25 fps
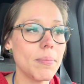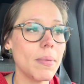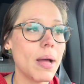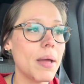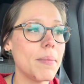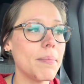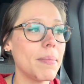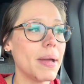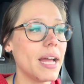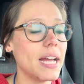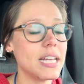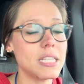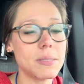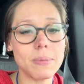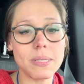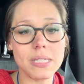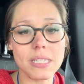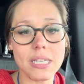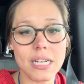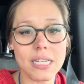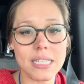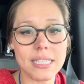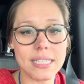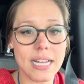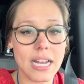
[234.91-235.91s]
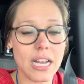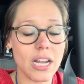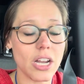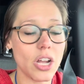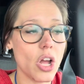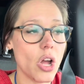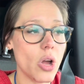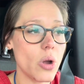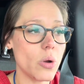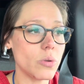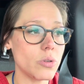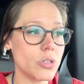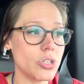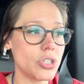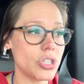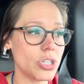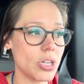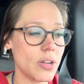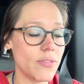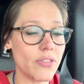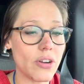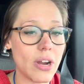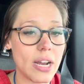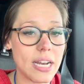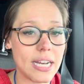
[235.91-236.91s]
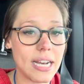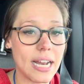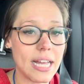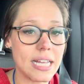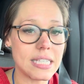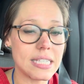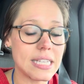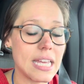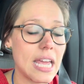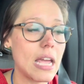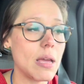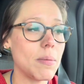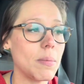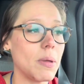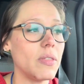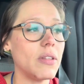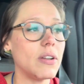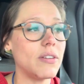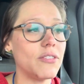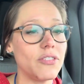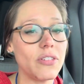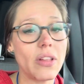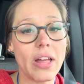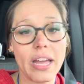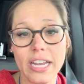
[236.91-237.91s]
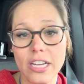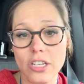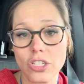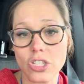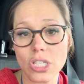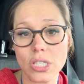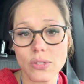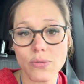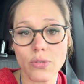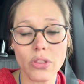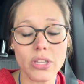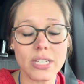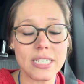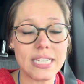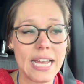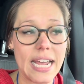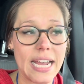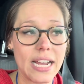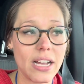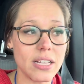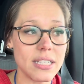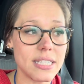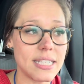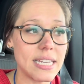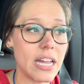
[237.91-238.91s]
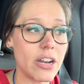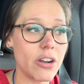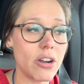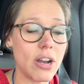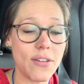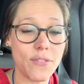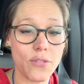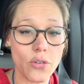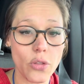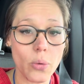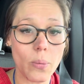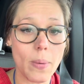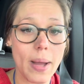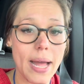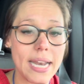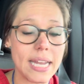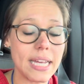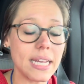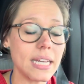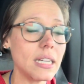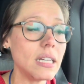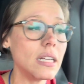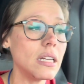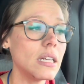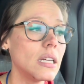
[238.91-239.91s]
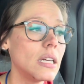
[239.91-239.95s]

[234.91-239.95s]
But my husband's going to stay and coach Friday night's game and then fly in just for the day on Saturday for the wedding.